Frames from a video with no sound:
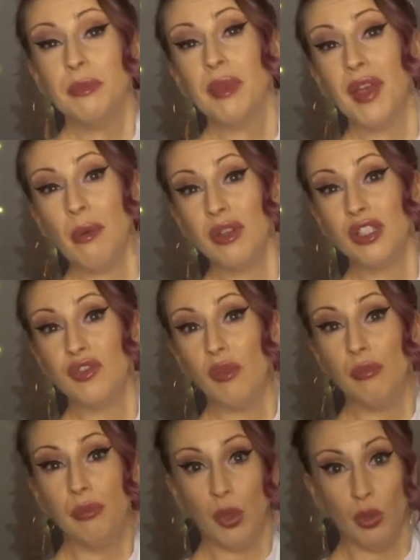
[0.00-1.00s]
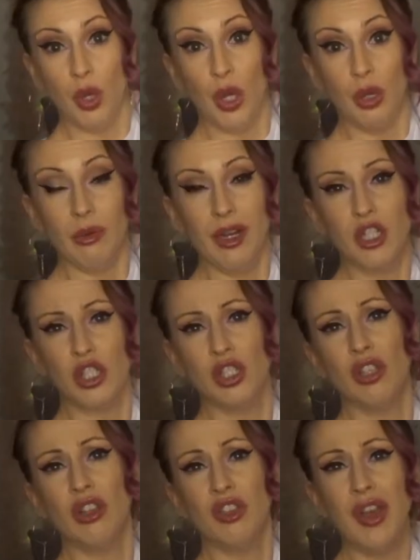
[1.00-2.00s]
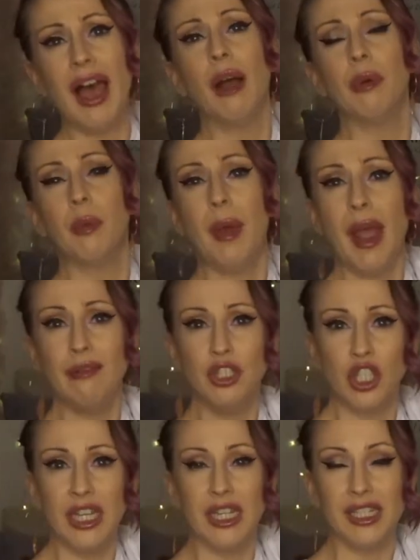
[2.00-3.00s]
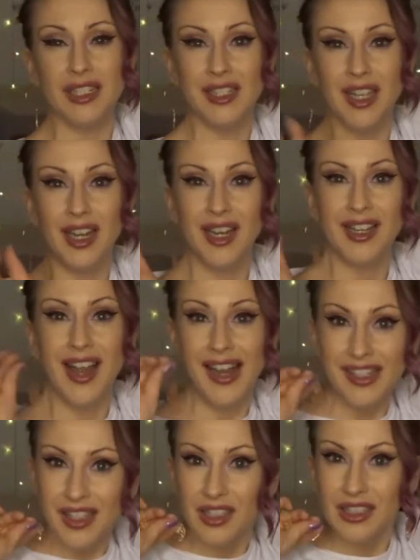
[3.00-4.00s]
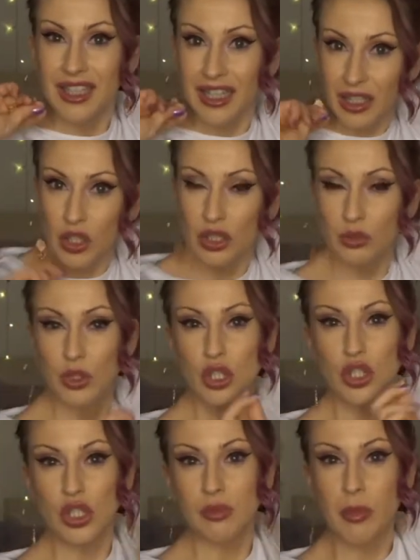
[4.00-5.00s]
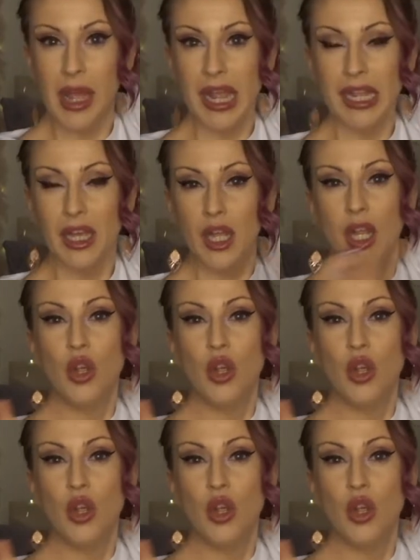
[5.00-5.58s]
But that one's from Boohoo, and I just thought that with a pair of jeans and a nice little heel would just be